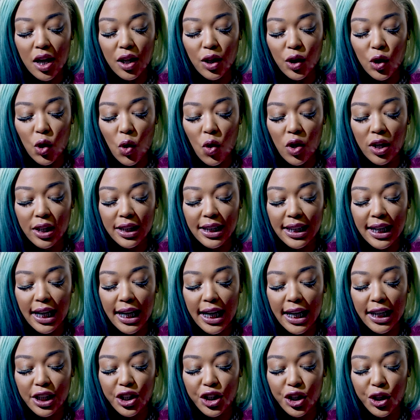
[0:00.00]

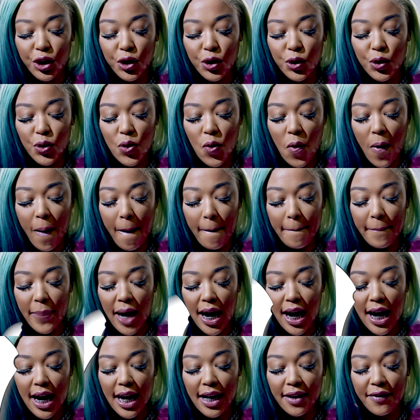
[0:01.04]
Loyalty to
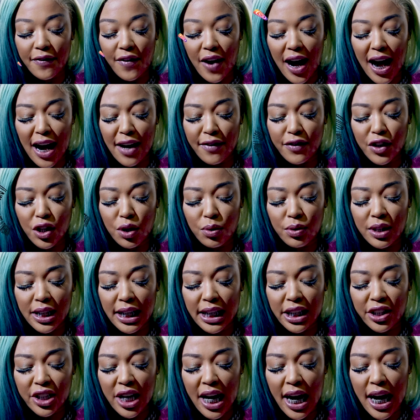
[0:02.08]
Mind Five. You
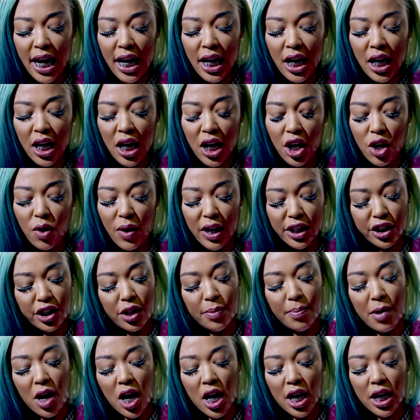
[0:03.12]
DJ?
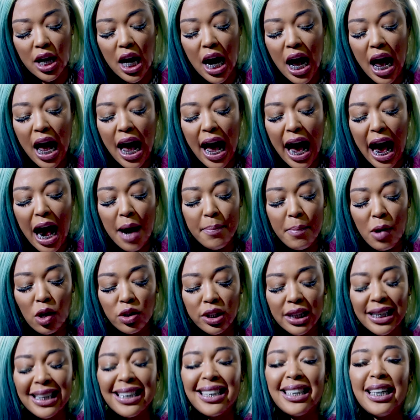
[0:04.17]
Question mark. I
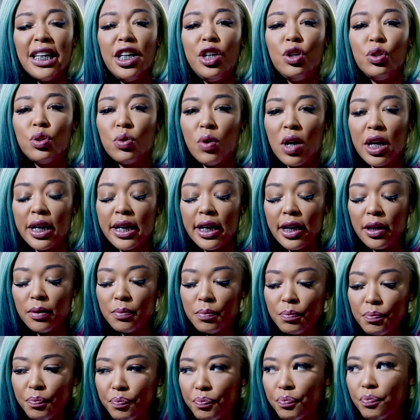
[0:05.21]
mostly see you
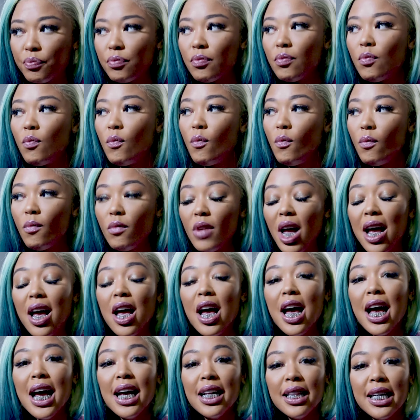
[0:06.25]
twerking.
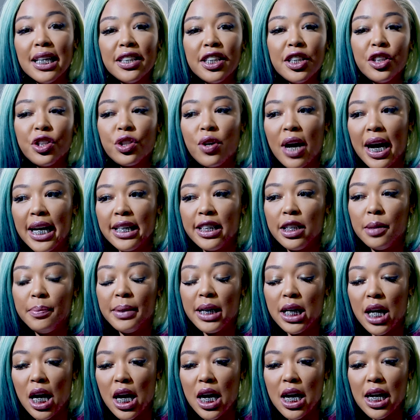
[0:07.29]
This is crazy
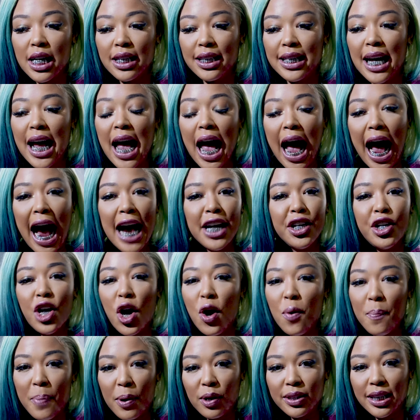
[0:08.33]
because I
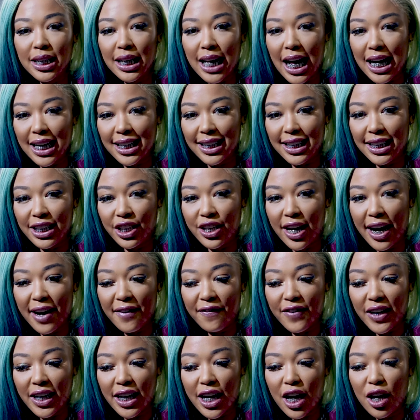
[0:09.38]
don't post a lot of
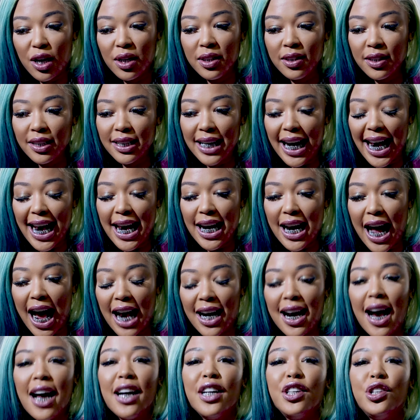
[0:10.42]
DJing videos, and
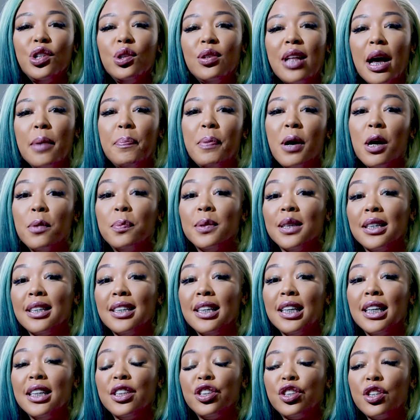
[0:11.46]
I kind of do that
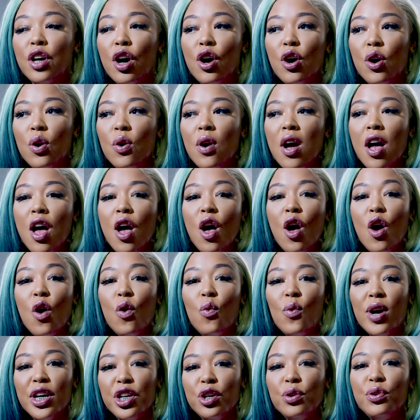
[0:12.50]
purposely. So
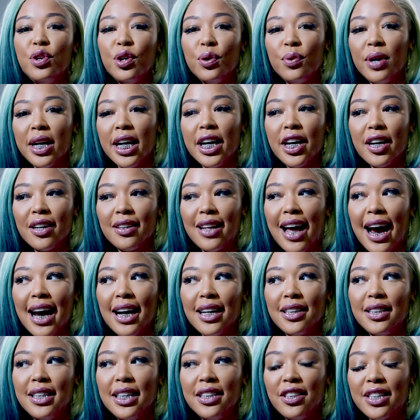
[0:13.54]
when you do hear
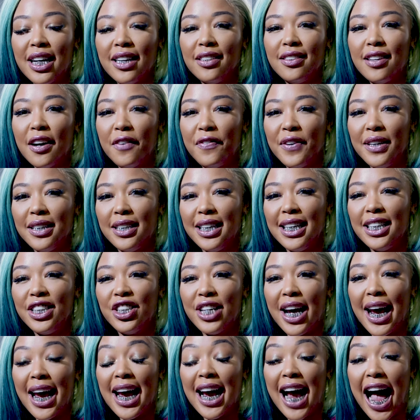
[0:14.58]
like DJ Duffey
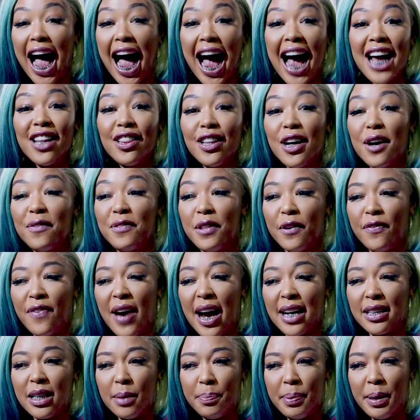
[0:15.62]
DJing, I love the
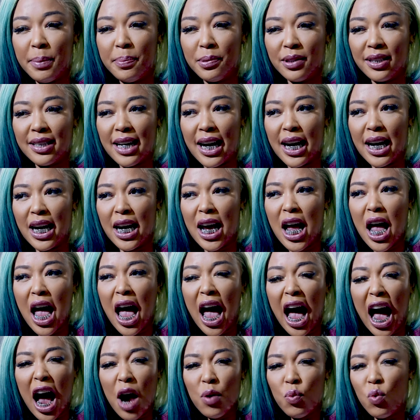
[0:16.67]
fact that people say,
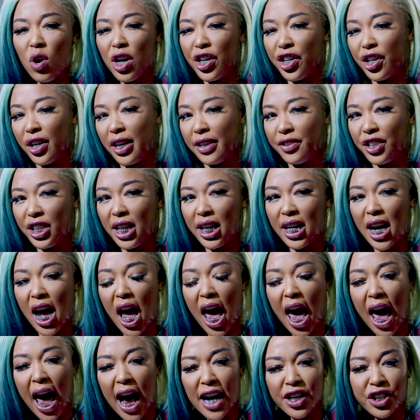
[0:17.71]
"I wonder if she could
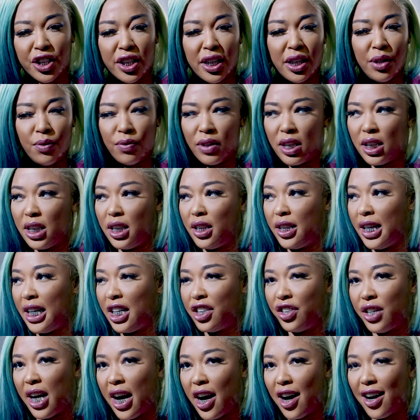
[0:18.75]
actually really
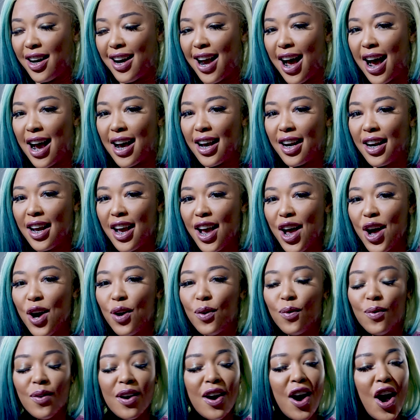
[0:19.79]
DJ or not."
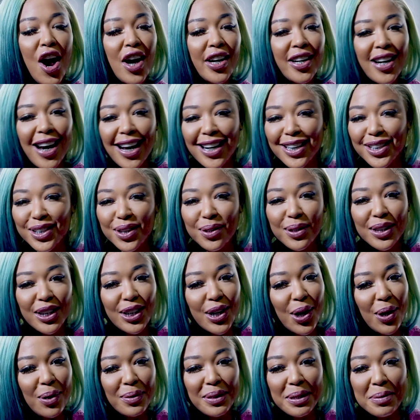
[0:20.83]
Well, all you gotta do is
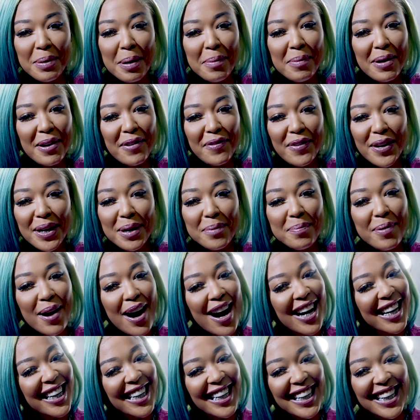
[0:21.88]
show up to my motherfucking
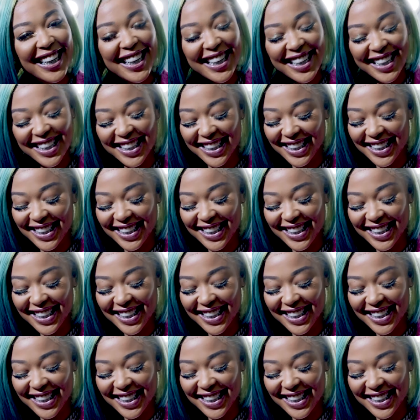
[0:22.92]
party.